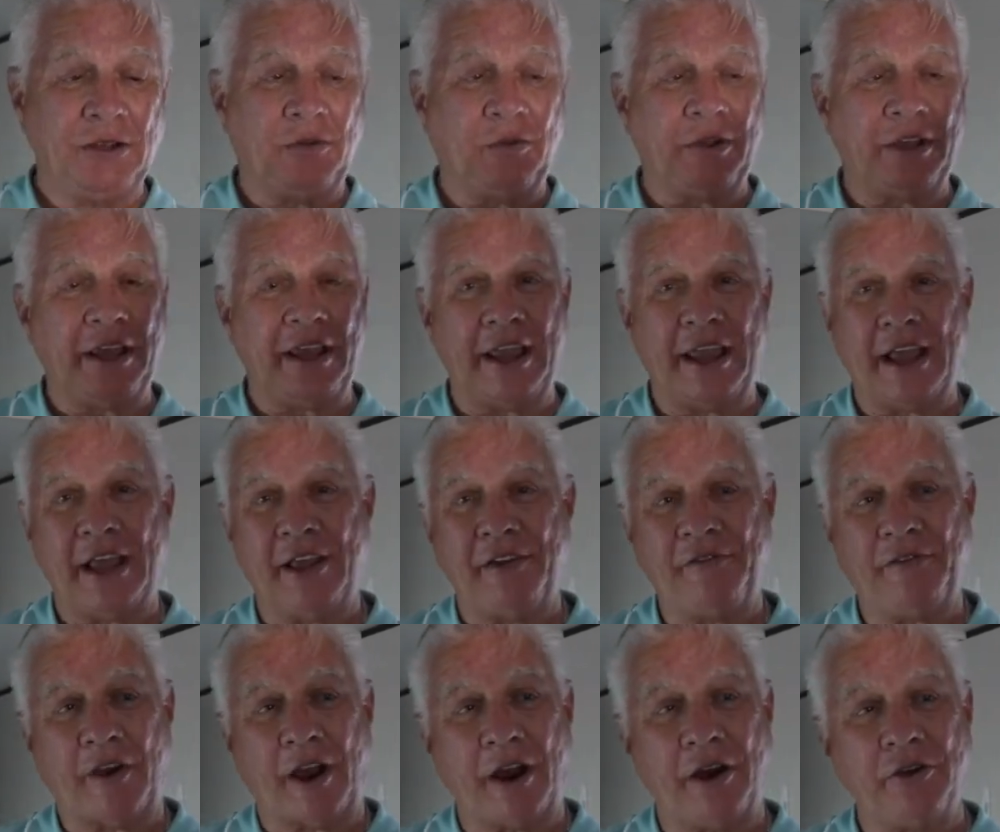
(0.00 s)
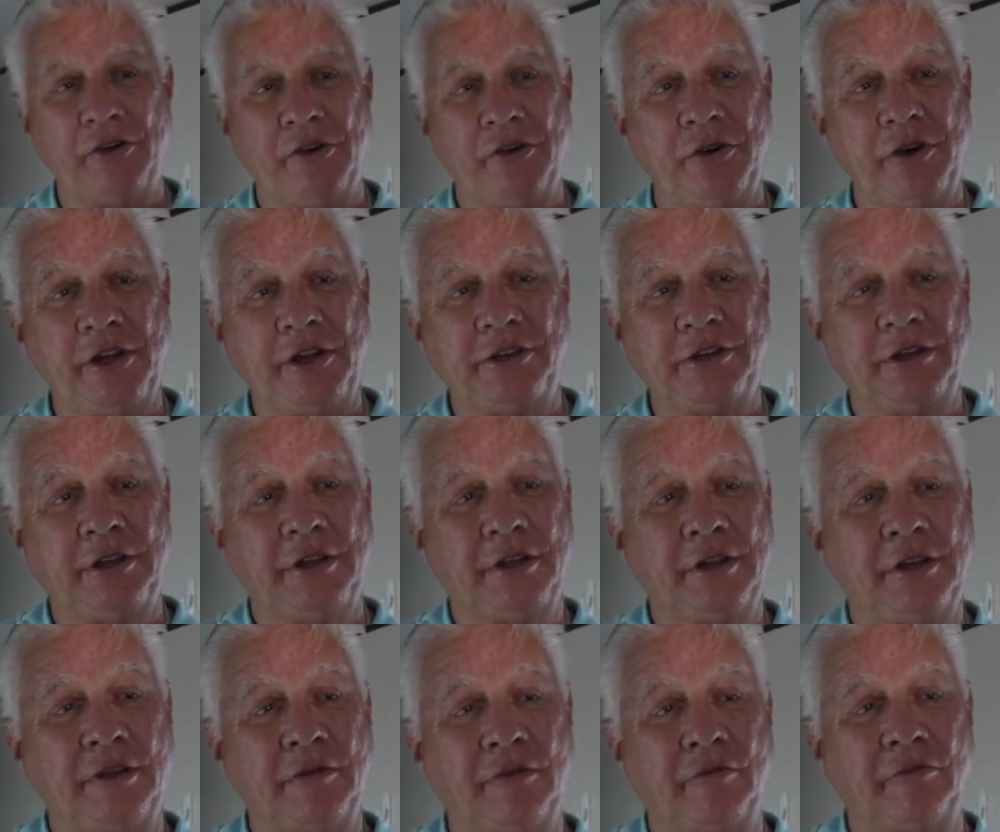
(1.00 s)
We have our unit
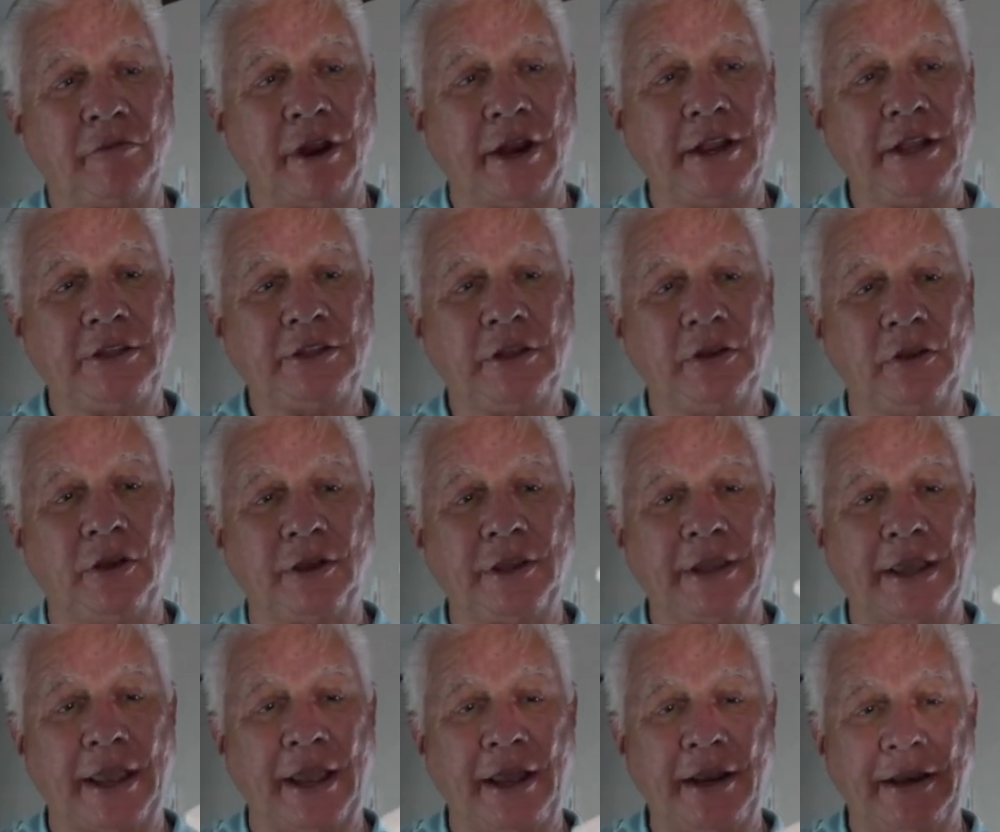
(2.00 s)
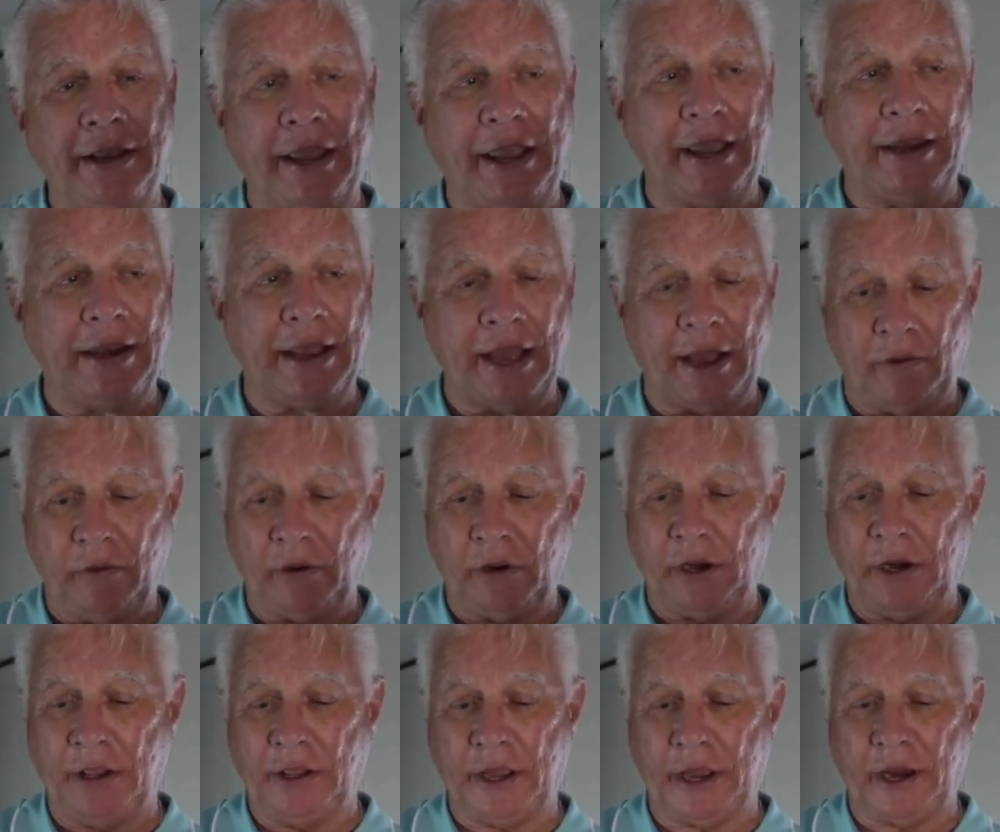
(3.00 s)
ready to look at. And now we're going
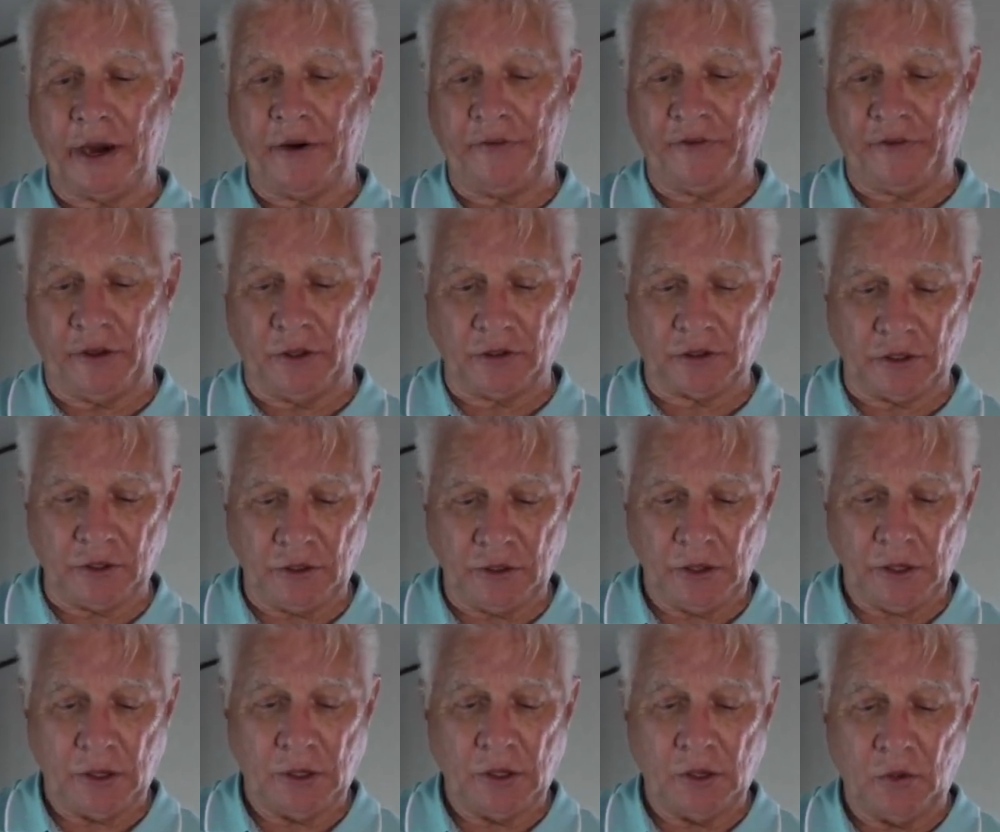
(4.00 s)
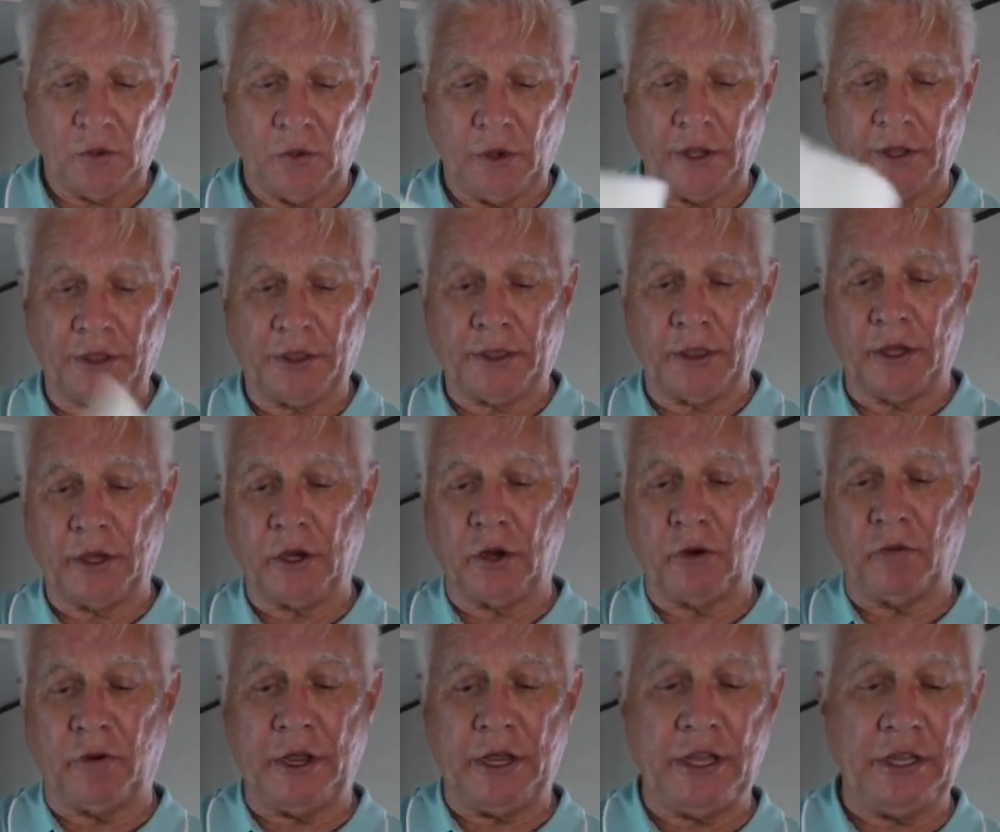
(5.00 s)
to lay our filter with the
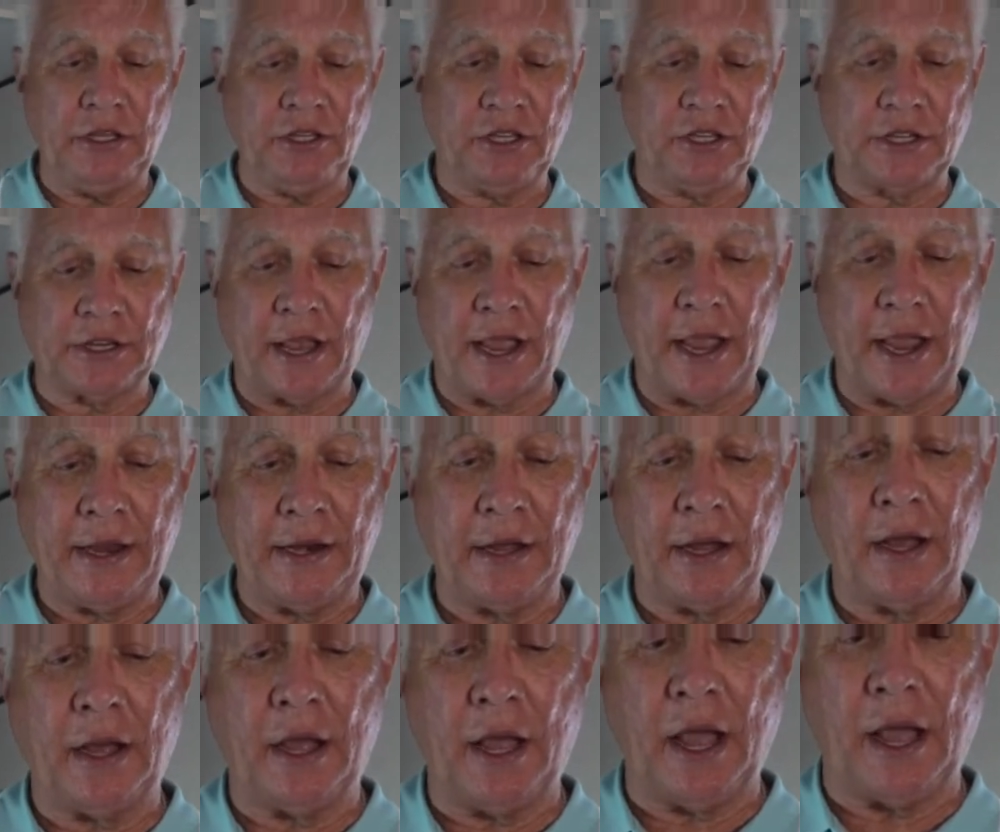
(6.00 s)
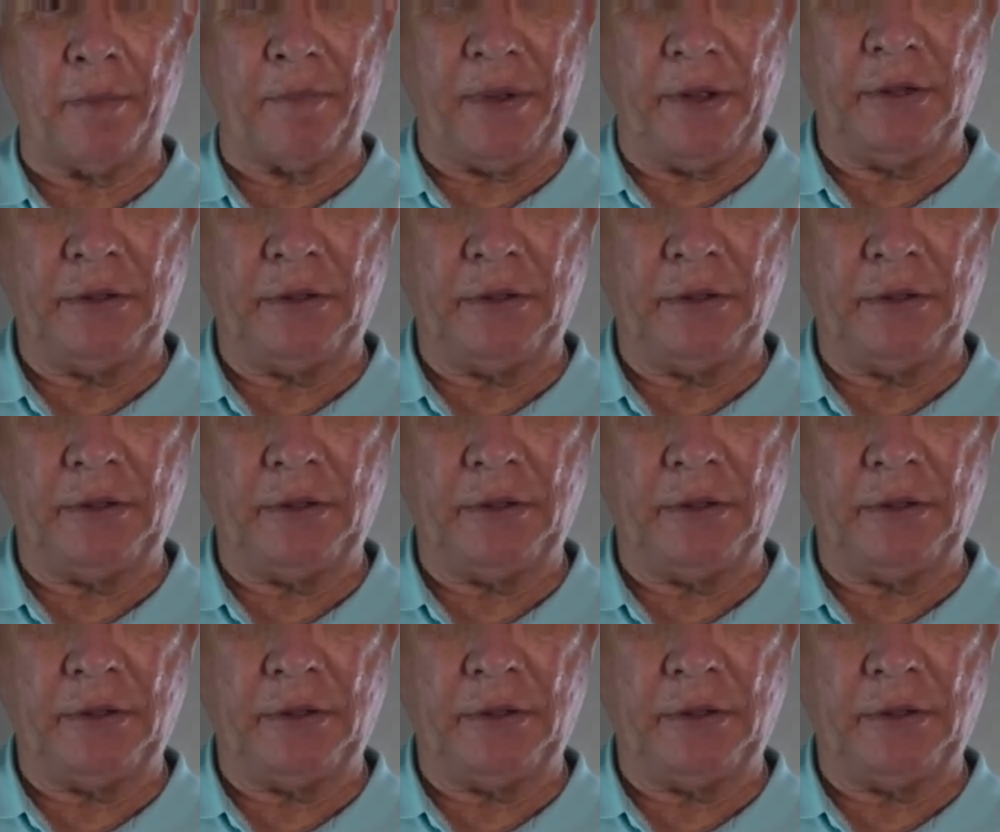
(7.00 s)
green side up.